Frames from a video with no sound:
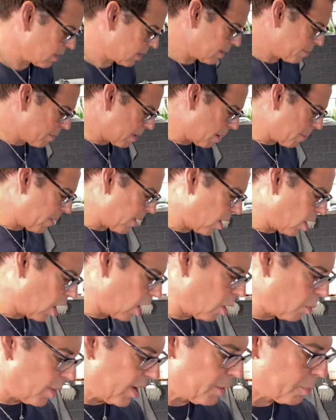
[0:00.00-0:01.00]
Remember,
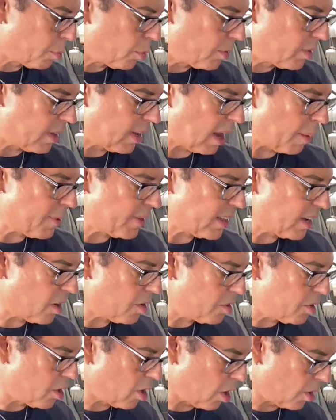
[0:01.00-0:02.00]
always put everything on
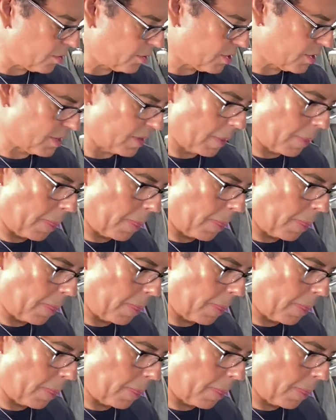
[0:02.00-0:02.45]
your notes.